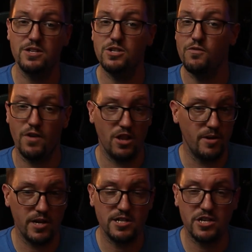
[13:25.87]
So follow me
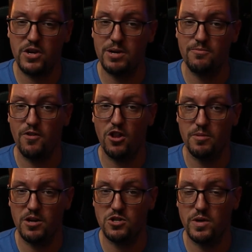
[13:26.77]
on Instagram, follow
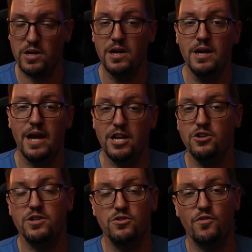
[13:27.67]
me on Twitter, and
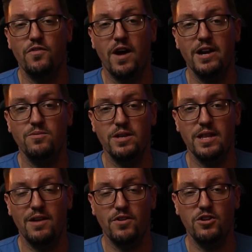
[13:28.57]
you'll get notified when
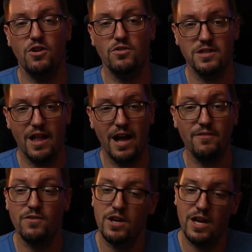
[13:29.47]
that video goes live.